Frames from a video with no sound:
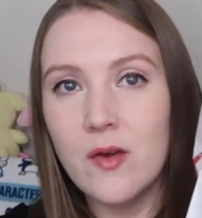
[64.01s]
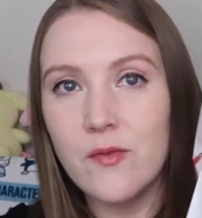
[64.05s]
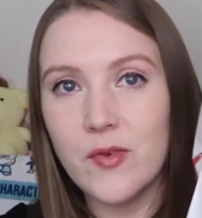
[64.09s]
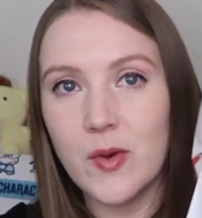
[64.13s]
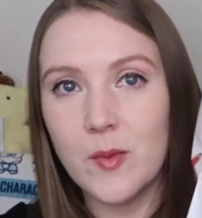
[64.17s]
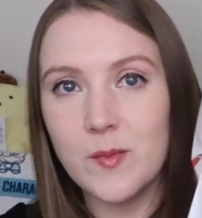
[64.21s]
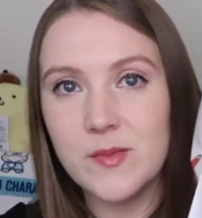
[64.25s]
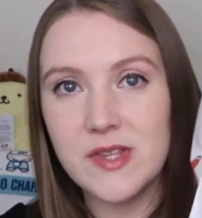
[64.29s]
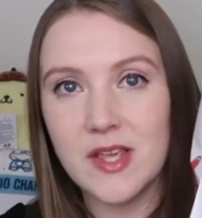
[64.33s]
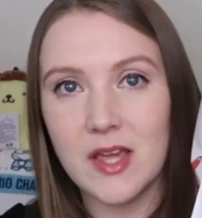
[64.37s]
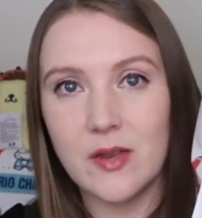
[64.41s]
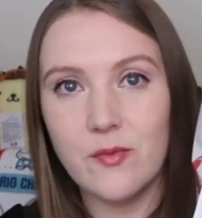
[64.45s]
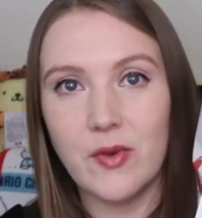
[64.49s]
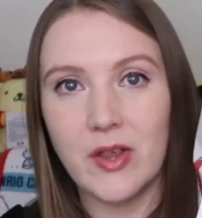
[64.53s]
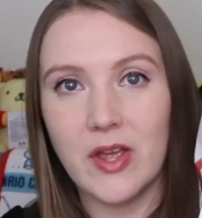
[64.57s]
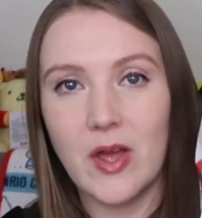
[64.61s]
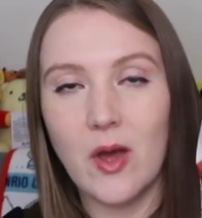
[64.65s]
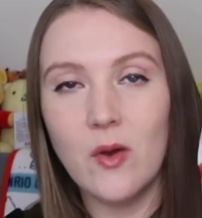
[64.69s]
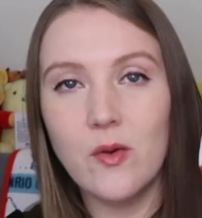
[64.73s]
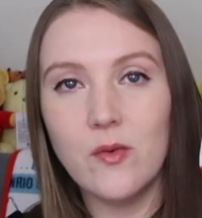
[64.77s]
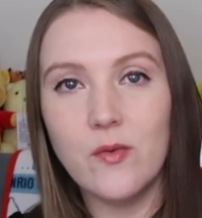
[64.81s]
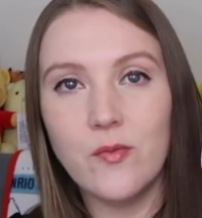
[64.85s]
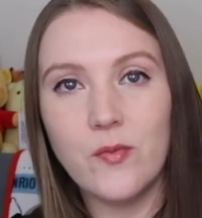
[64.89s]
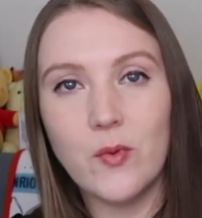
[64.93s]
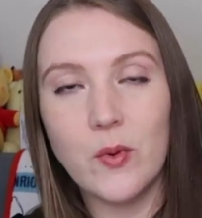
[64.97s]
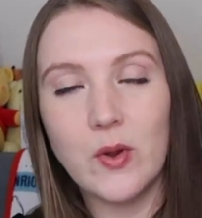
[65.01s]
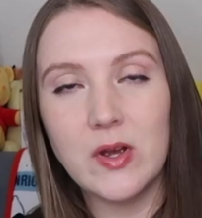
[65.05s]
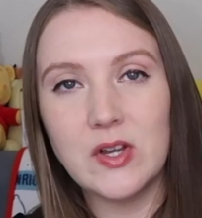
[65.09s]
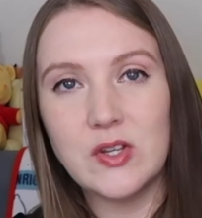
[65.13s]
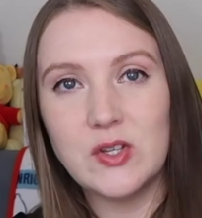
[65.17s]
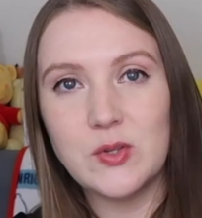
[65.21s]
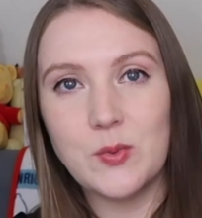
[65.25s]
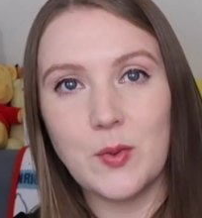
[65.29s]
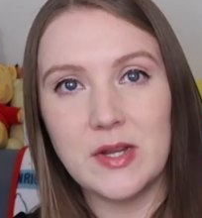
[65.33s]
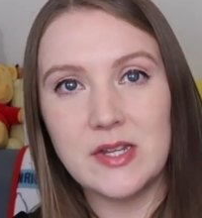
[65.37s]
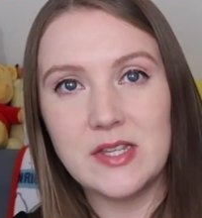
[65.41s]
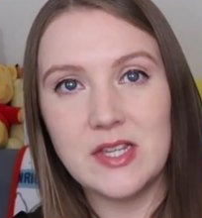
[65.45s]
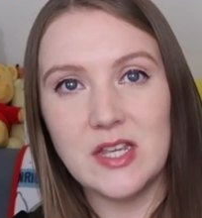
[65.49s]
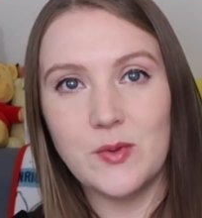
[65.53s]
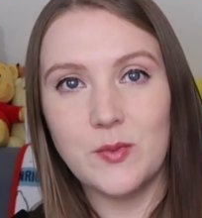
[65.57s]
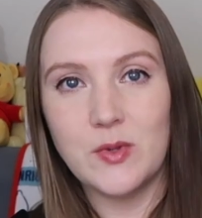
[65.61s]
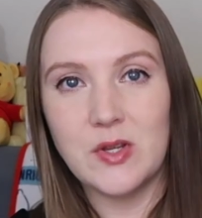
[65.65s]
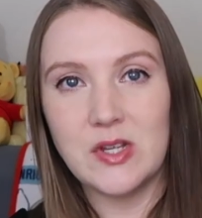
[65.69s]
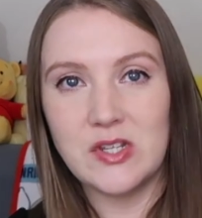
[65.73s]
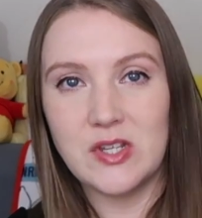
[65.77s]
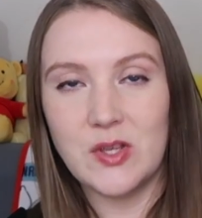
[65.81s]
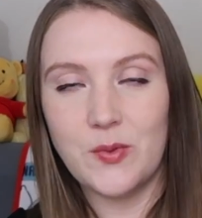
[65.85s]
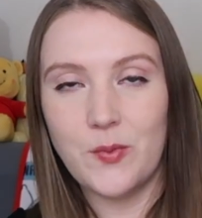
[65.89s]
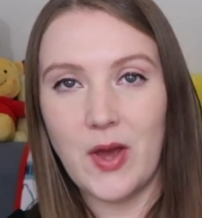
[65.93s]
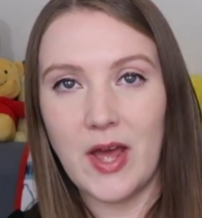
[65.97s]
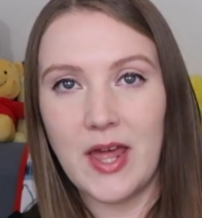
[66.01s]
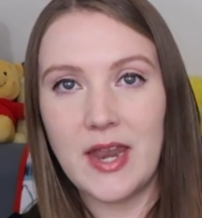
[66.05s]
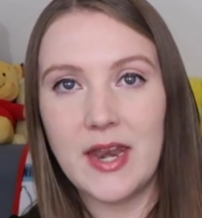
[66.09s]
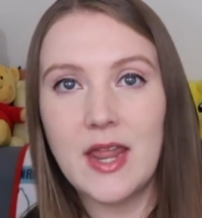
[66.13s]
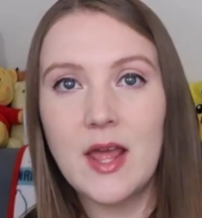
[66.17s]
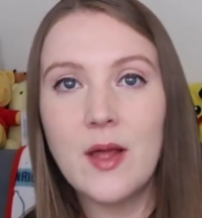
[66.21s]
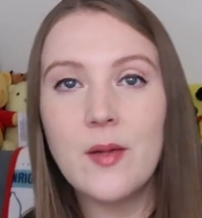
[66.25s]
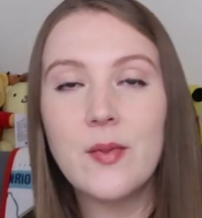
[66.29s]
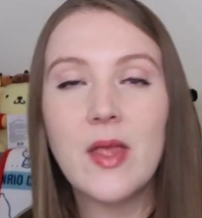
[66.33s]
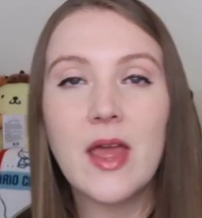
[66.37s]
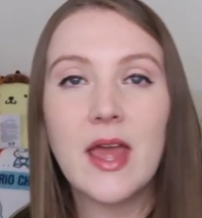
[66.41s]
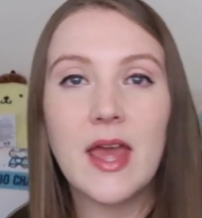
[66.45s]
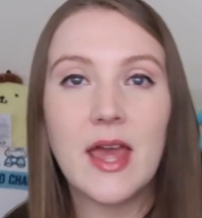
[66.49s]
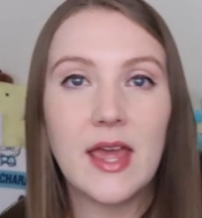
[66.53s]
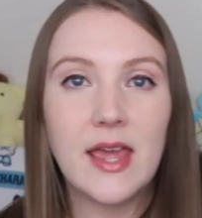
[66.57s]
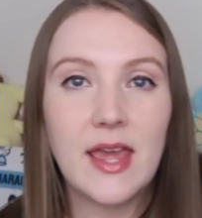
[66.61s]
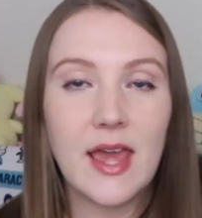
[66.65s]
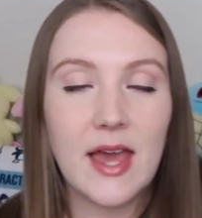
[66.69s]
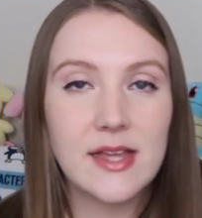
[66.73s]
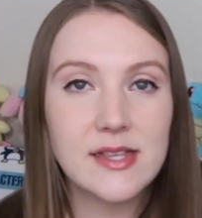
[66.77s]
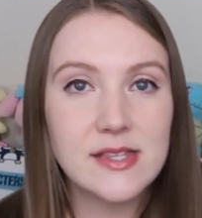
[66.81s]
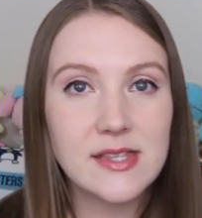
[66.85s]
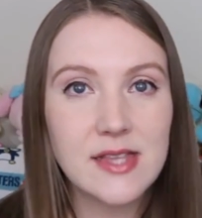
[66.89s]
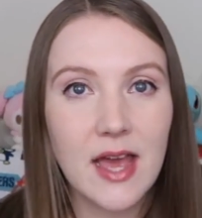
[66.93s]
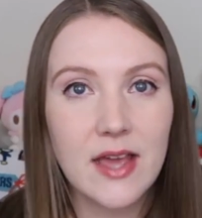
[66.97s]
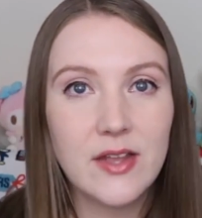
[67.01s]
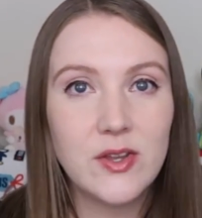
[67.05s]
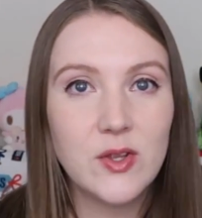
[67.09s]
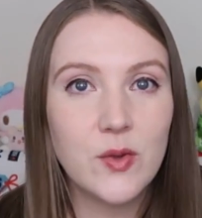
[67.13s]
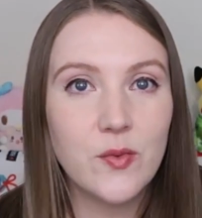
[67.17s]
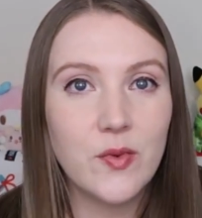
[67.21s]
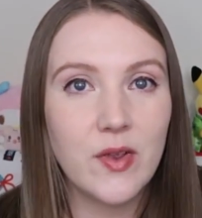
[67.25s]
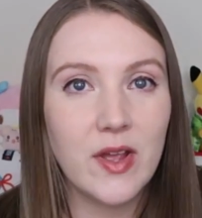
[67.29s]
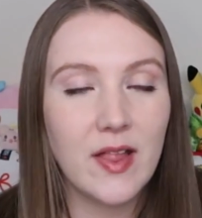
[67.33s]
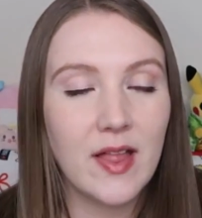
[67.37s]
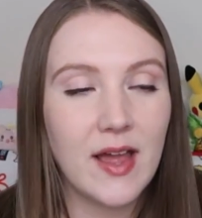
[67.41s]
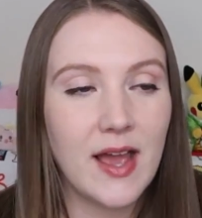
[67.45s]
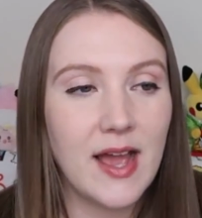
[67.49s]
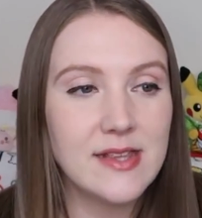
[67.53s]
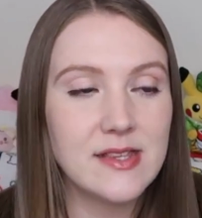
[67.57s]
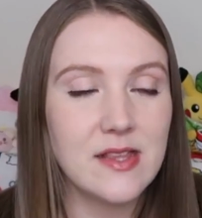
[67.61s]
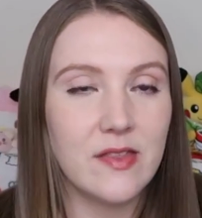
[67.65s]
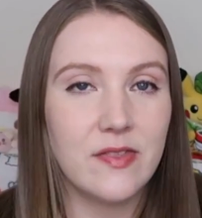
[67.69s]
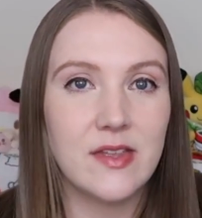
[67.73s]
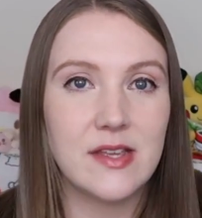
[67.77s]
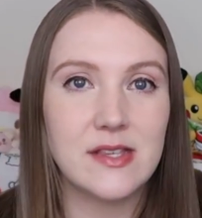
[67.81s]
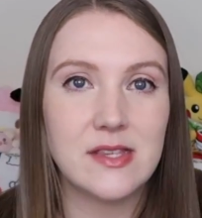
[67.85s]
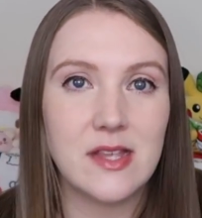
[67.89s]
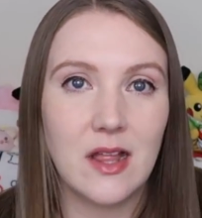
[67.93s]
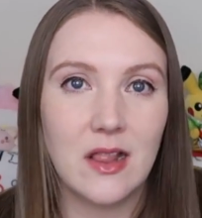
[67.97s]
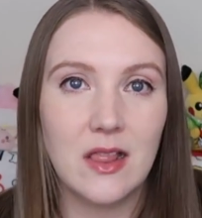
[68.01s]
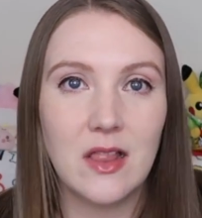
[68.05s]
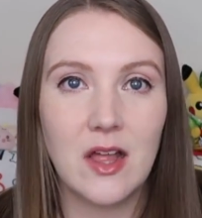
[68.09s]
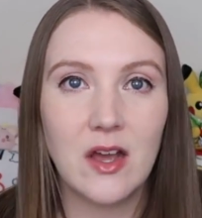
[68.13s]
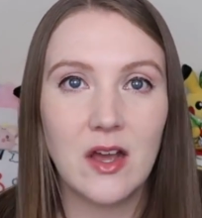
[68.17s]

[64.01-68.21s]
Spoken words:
from Sanrio for 2021. Yes, I do realize that this